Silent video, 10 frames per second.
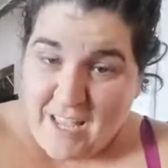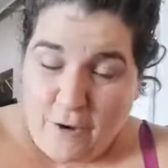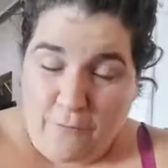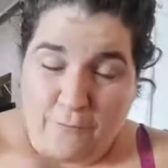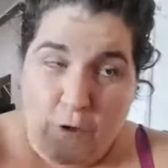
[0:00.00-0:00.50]

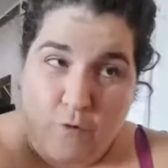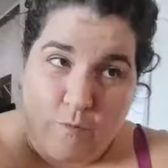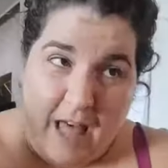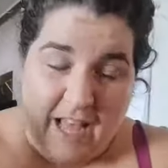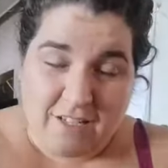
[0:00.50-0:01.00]
Your phone
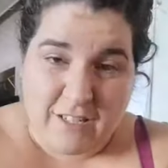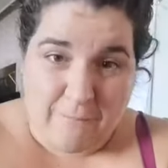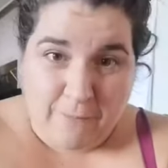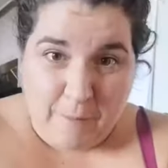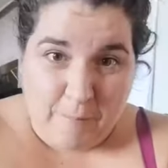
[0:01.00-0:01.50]
will actually
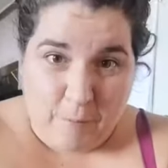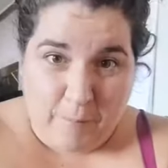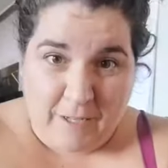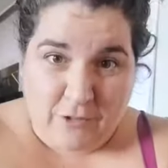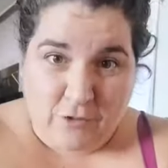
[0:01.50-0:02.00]
flip your
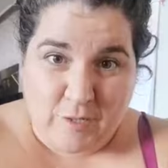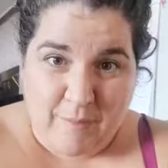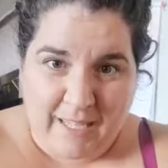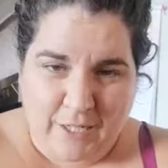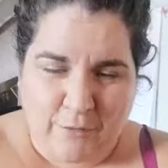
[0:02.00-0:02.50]
picture to
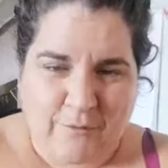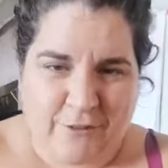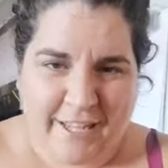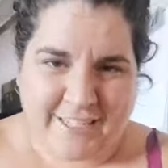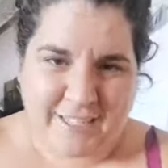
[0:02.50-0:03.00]
make it a
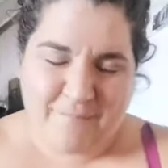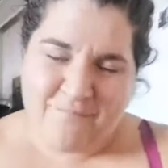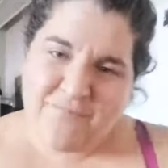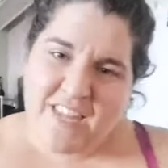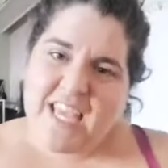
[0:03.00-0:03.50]
reflection.